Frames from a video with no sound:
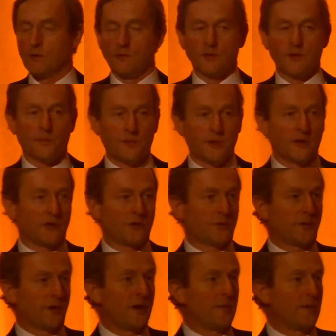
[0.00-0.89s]
the
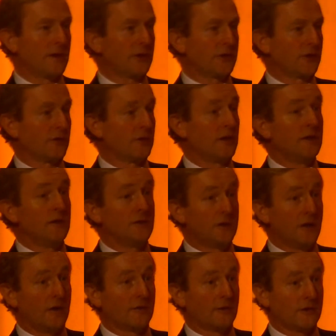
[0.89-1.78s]
British Prime Minister in
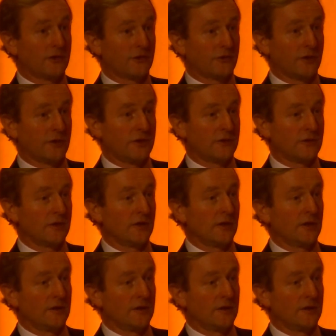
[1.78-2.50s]
Downing Street,